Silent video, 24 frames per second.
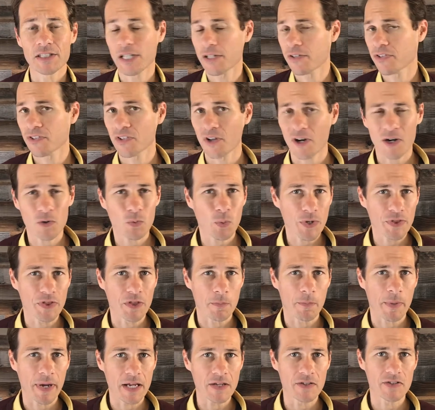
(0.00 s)
start with the
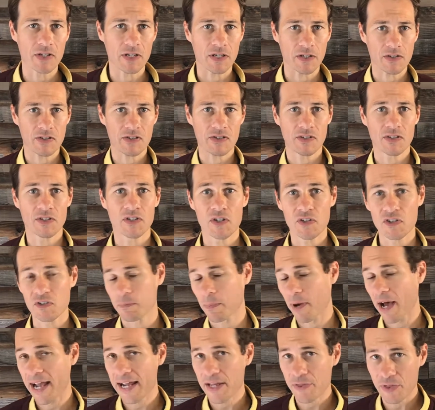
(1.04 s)
basics.
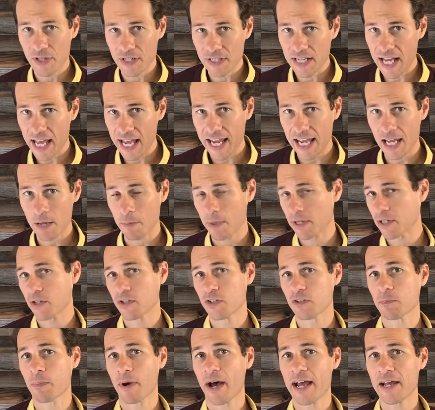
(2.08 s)
Despite the name and
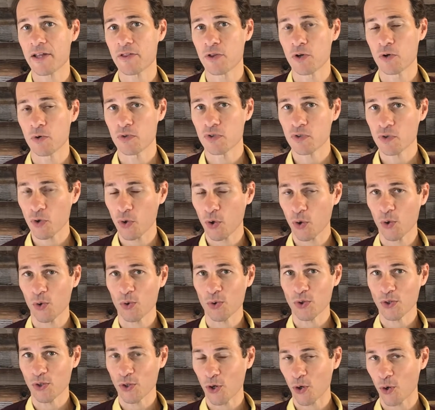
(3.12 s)
despite those cool
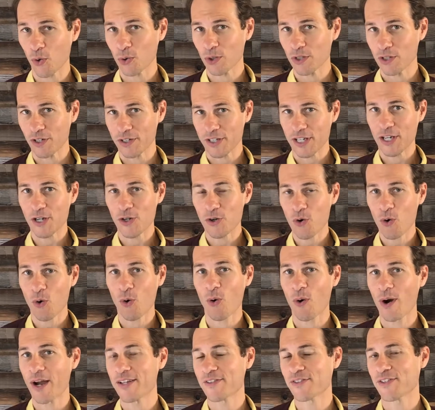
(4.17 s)
gold-looking
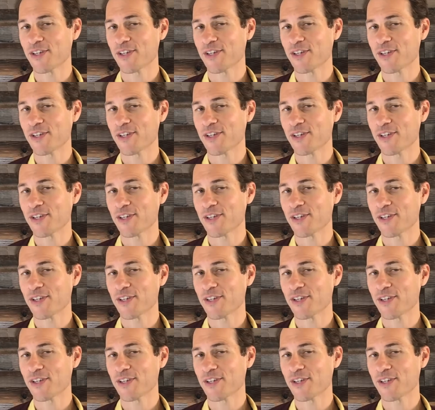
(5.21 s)
coins that